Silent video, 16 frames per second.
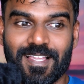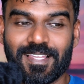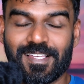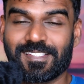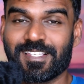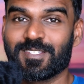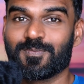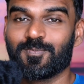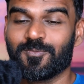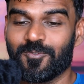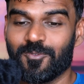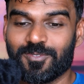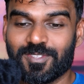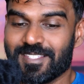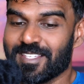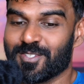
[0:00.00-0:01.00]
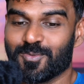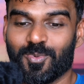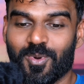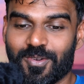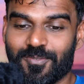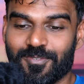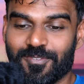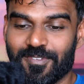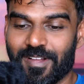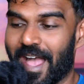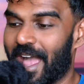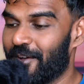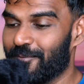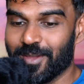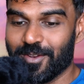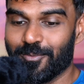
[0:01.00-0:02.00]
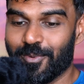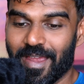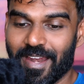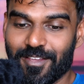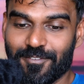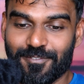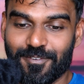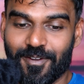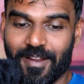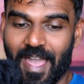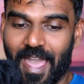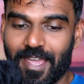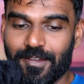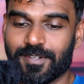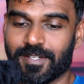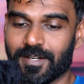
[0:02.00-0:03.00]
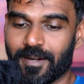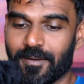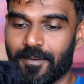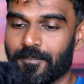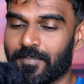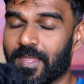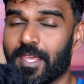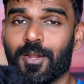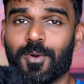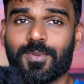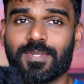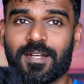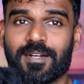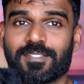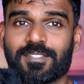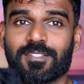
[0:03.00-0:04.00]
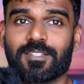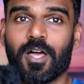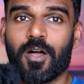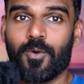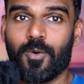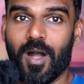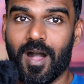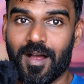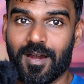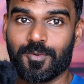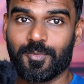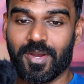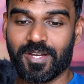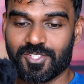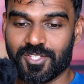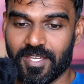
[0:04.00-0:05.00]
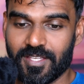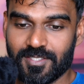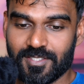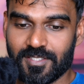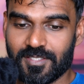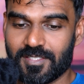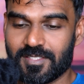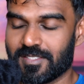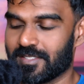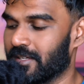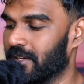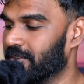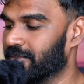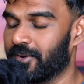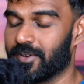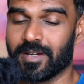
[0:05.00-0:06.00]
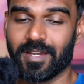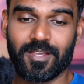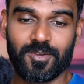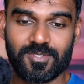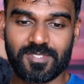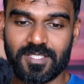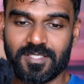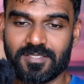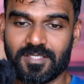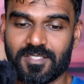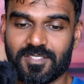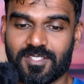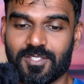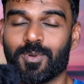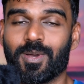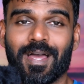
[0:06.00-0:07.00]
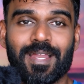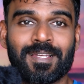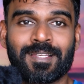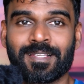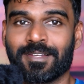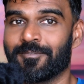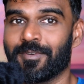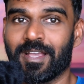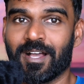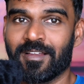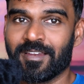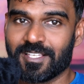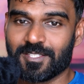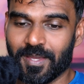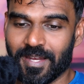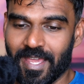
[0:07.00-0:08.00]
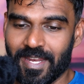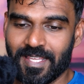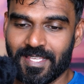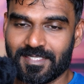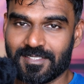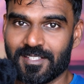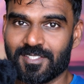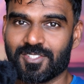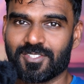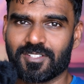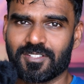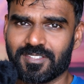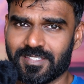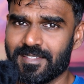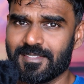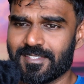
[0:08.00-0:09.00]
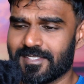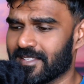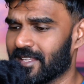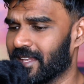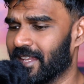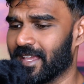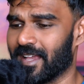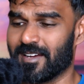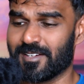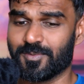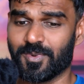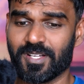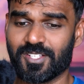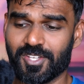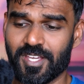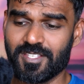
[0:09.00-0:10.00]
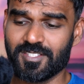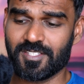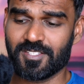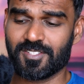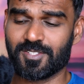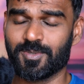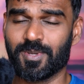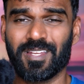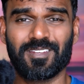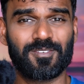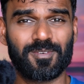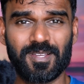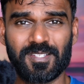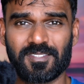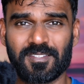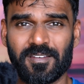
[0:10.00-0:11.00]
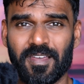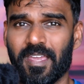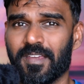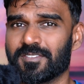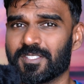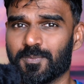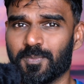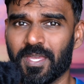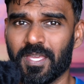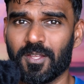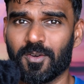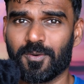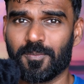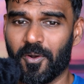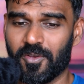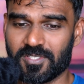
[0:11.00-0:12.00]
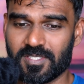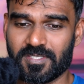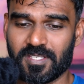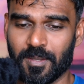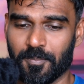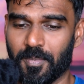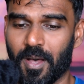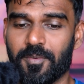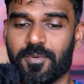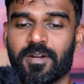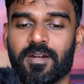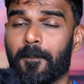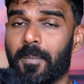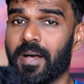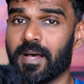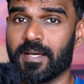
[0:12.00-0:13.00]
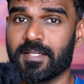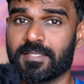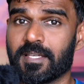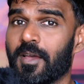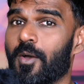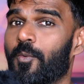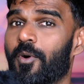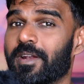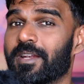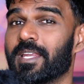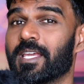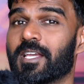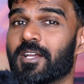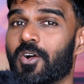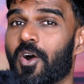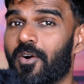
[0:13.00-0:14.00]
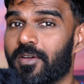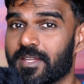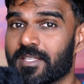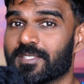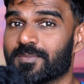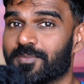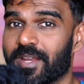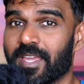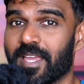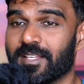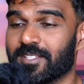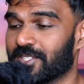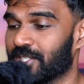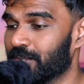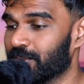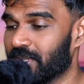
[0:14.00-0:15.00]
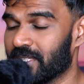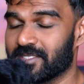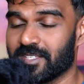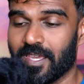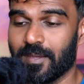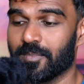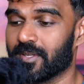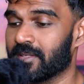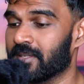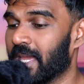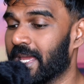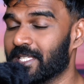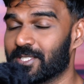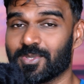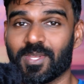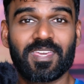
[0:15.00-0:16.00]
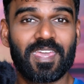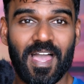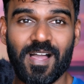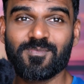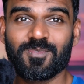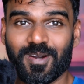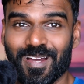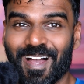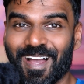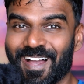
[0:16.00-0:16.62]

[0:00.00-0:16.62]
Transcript: This is this is what I have been waiting forever. You know, there's no hardware changes for Nikon Z6 II and we can't expect any such things like hardware changes to increase the AF speed or processing power. But what Nikon is bringing to the table into the camera